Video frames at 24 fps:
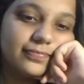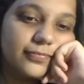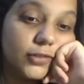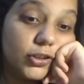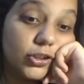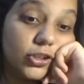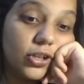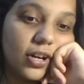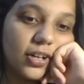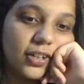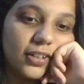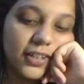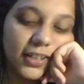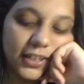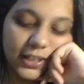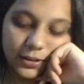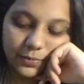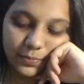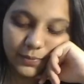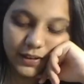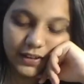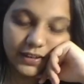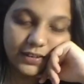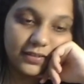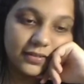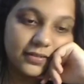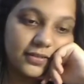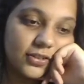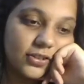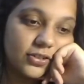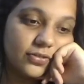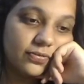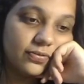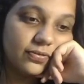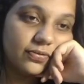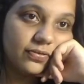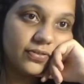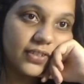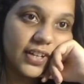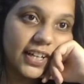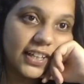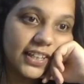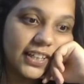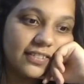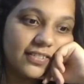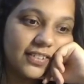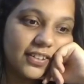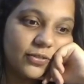Shock treatment. We
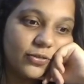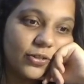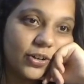are giving